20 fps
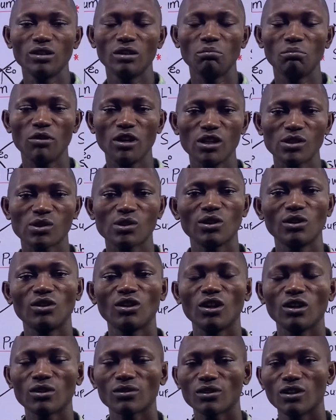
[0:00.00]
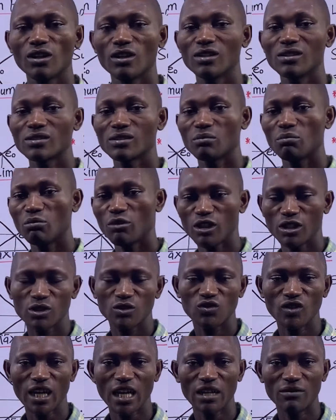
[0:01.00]
bus conductors, the bus
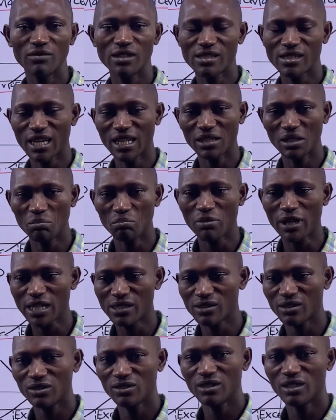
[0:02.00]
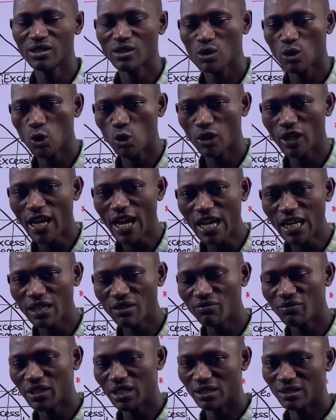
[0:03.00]
drivers, and the passengers
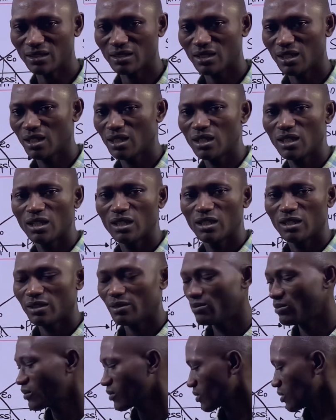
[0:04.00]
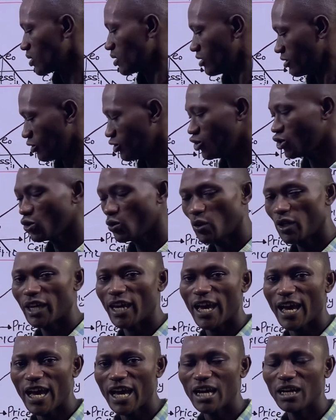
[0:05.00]
conniving, you will
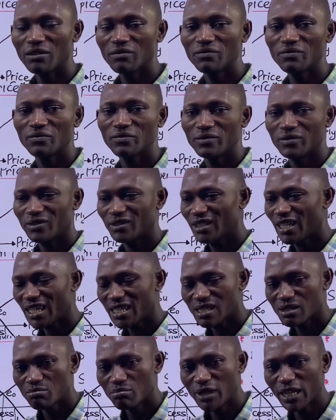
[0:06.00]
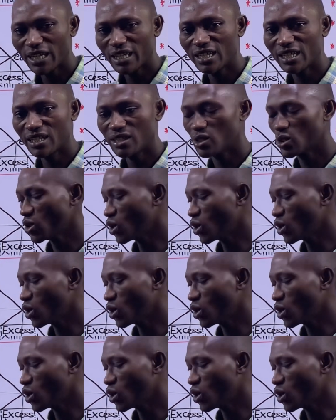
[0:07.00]
have that market